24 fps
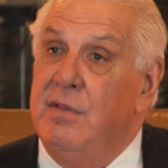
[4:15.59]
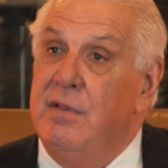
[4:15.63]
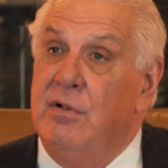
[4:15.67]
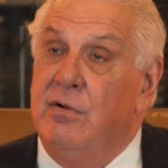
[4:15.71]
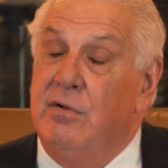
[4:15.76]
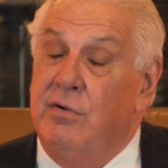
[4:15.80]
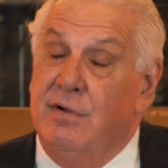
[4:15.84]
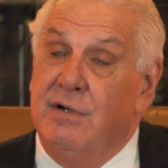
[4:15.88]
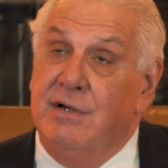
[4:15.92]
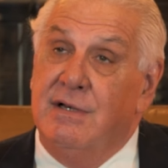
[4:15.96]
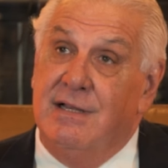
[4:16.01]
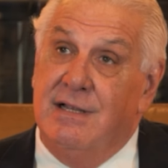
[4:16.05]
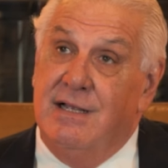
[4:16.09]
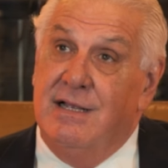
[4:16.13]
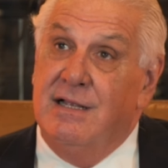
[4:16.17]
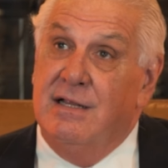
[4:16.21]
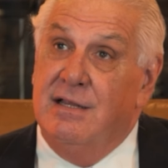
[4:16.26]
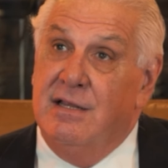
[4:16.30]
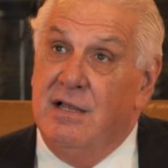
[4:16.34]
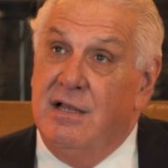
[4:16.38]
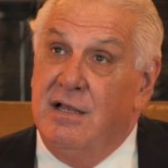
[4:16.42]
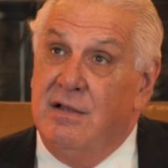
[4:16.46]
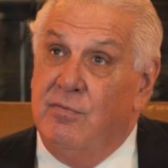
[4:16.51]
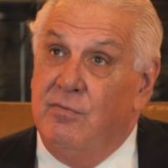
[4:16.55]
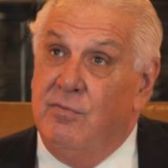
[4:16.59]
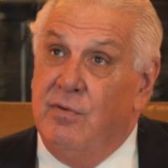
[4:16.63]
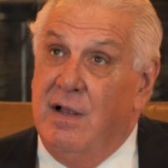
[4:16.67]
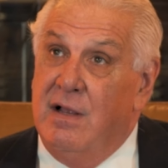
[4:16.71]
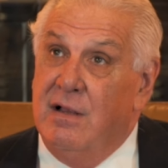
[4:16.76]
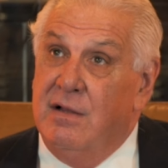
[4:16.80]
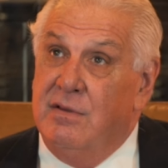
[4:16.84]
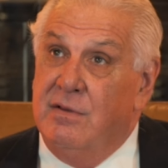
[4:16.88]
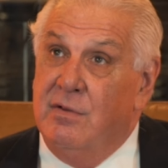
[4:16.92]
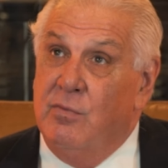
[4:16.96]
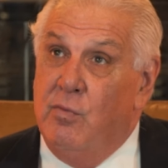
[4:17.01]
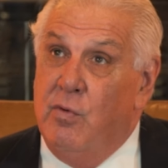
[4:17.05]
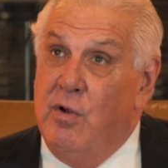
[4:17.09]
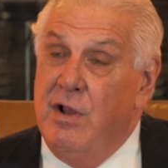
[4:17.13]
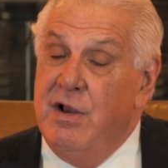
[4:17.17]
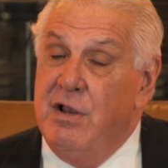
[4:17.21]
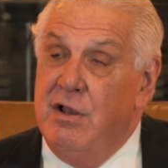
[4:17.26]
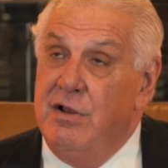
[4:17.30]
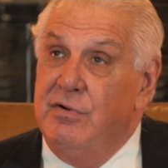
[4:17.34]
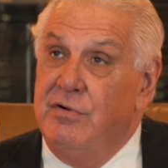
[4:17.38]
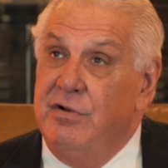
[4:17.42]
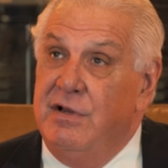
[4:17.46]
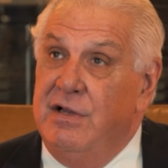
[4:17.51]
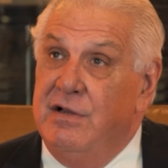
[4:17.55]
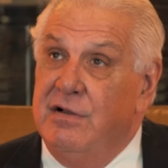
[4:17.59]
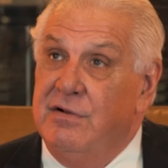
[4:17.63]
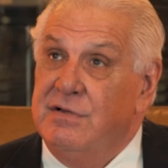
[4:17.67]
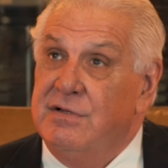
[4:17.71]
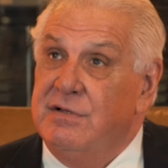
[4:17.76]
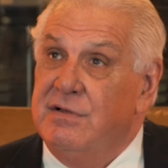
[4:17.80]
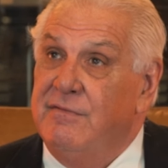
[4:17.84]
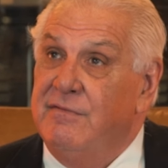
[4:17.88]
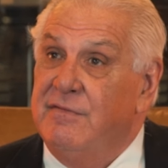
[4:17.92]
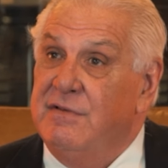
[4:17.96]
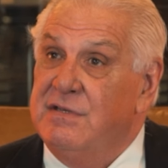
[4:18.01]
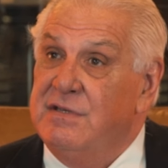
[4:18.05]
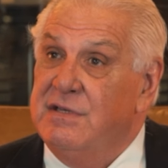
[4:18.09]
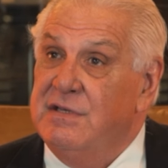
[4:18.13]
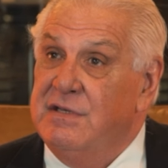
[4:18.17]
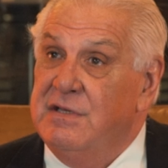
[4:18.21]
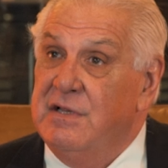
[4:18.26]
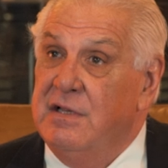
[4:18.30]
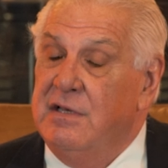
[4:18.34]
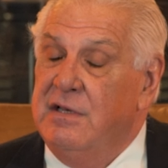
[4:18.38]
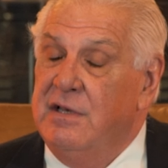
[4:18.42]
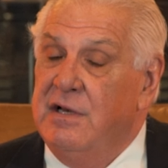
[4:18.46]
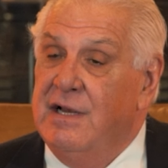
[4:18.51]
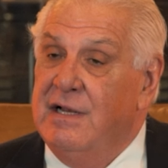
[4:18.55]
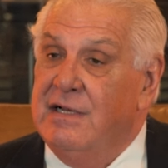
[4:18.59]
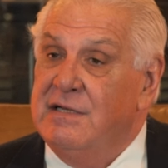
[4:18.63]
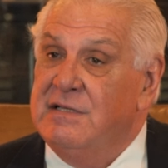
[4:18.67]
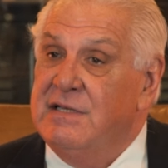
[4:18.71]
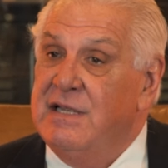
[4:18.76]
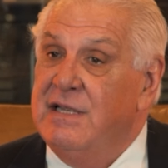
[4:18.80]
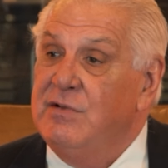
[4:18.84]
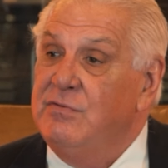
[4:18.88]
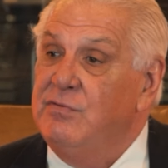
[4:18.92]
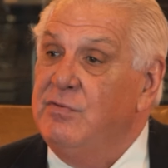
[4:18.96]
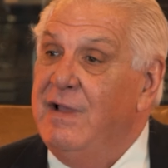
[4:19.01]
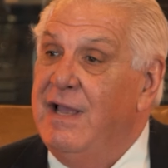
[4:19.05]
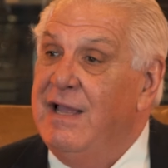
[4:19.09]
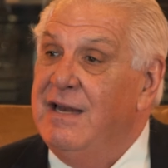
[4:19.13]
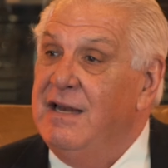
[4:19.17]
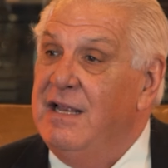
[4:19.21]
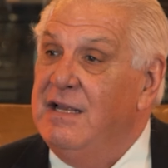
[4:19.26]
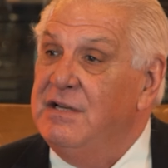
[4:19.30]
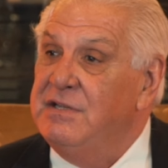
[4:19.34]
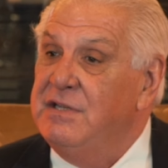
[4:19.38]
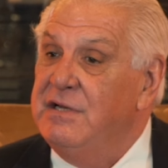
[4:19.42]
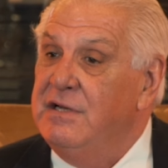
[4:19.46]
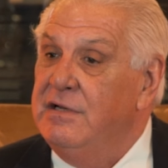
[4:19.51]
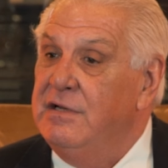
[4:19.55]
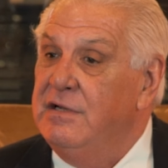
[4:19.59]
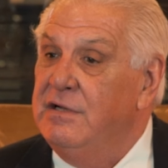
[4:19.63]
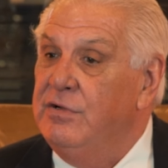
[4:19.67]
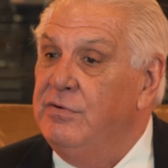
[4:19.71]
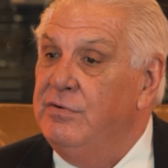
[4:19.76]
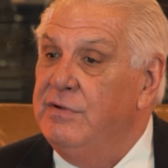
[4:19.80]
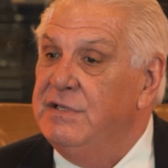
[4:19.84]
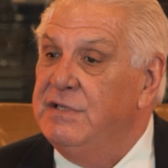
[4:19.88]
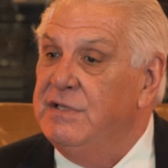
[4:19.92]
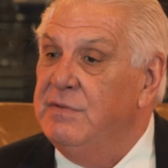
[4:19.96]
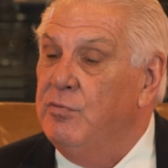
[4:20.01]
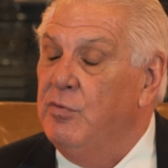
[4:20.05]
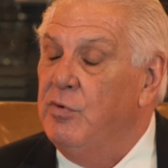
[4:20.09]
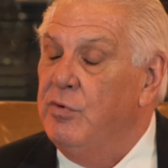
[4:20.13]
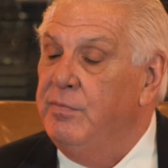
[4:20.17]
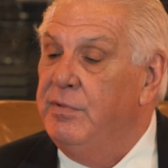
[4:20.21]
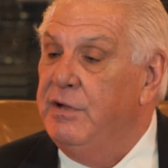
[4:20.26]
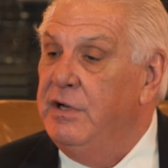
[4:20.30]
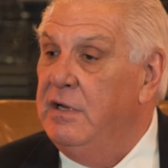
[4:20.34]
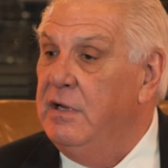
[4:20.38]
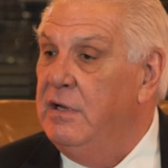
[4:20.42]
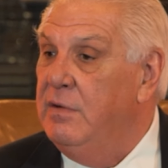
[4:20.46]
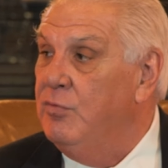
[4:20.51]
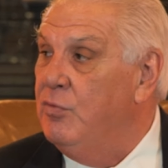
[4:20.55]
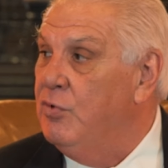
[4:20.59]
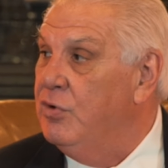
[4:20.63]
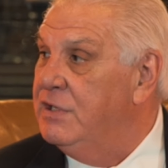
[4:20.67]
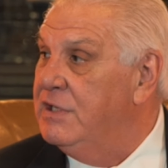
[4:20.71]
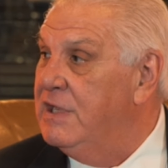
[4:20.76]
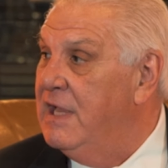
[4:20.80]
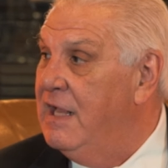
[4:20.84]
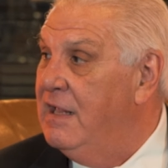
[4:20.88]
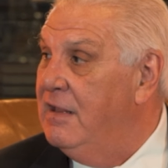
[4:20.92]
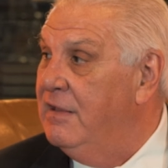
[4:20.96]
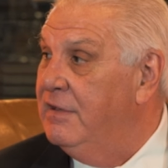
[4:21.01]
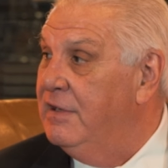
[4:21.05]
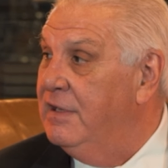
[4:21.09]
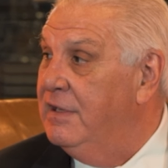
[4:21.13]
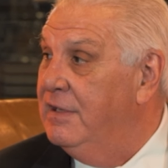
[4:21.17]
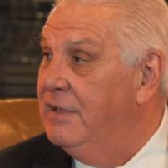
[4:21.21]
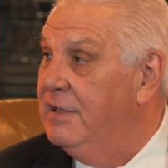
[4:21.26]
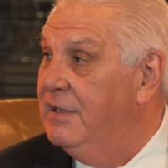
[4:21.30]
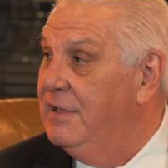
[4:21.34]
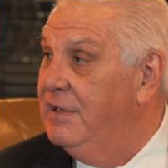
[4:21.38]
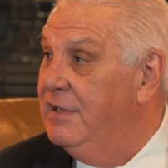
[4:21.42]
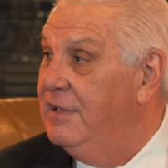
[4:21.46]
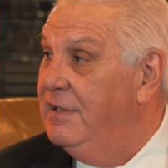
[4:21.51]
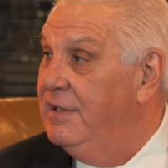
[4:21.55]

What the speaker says: or in the 100 years since in the United States, we had not seen an increase in morbidity and mortality